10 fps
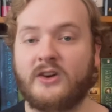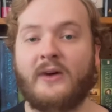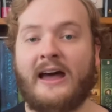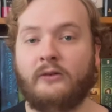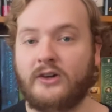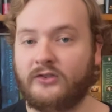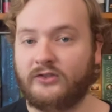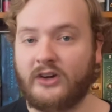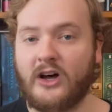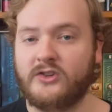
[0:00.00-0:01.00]
of how
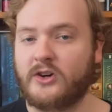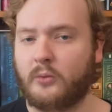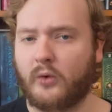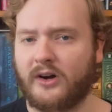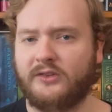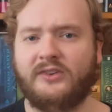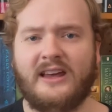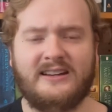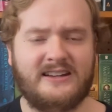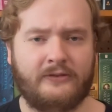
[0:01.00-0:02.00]
nostalgia works
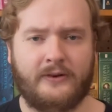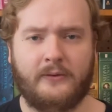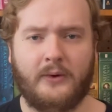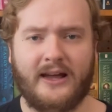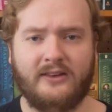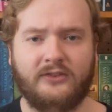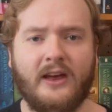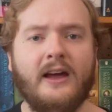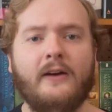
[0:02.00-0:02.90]
in different ways.